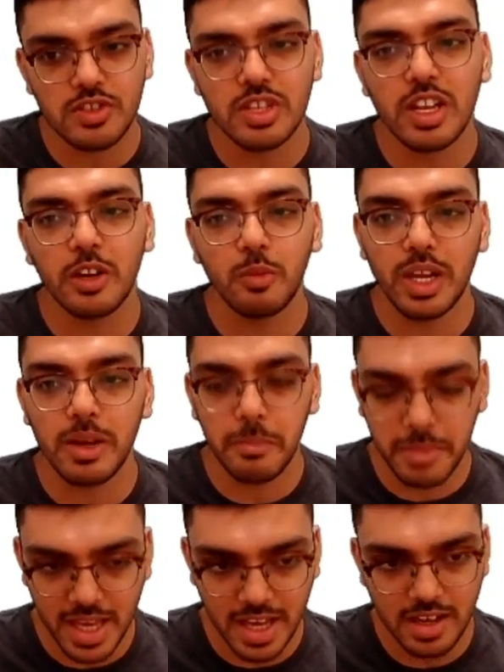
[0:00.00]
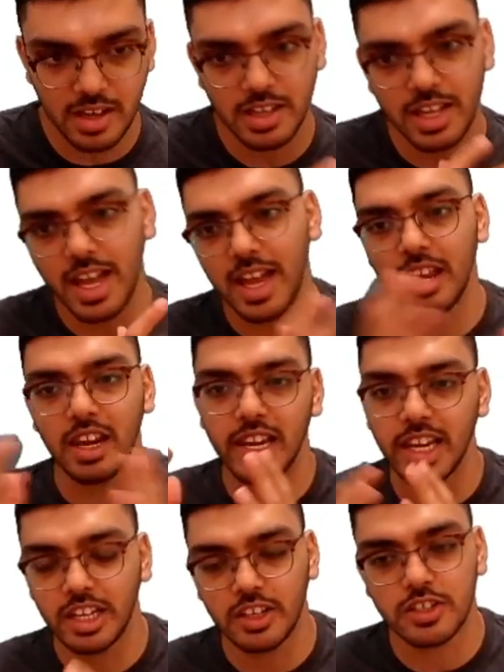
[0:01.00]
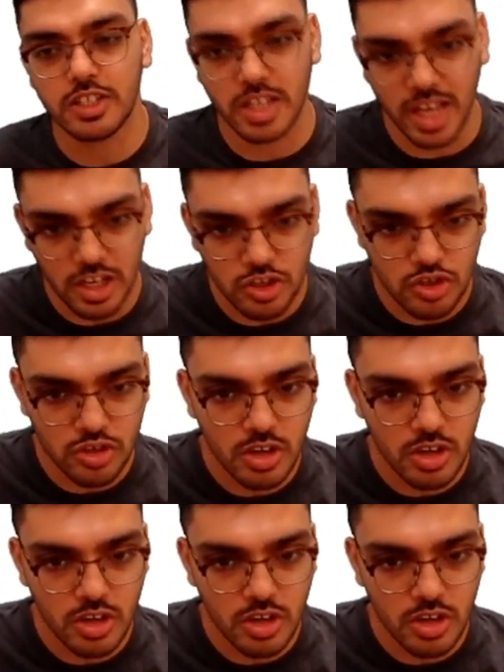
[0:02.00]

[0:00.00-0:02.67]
that we'll make at a later stage.